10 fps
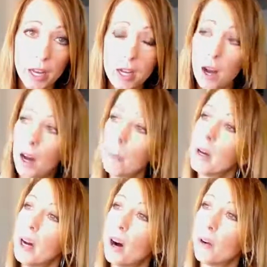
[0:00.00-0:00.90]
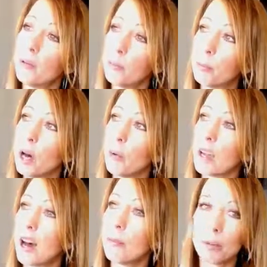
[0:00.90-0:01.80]
but um,
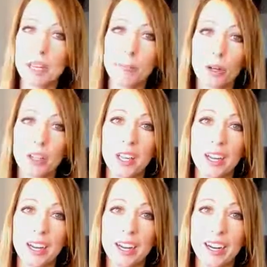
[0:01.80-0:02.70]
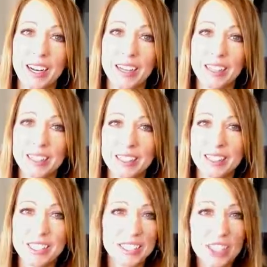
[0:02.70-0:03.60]
blowing up people uh,
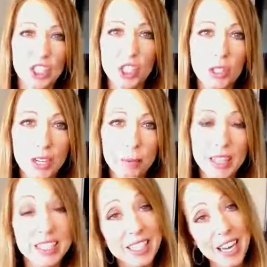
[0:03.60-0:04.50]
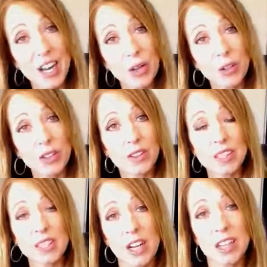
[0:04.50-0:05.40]
just to do it because now
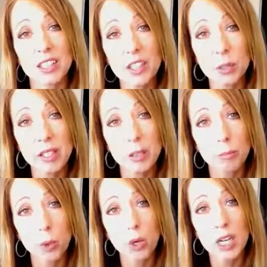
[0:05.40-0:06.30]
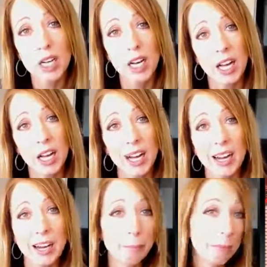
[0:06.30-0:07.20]
there's a little bit more
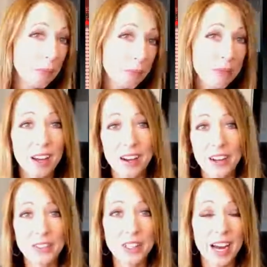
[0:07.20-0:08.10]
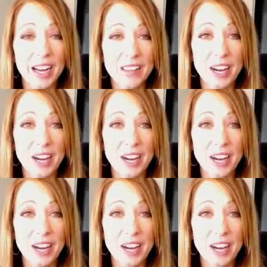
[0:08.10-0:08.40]
um, on the line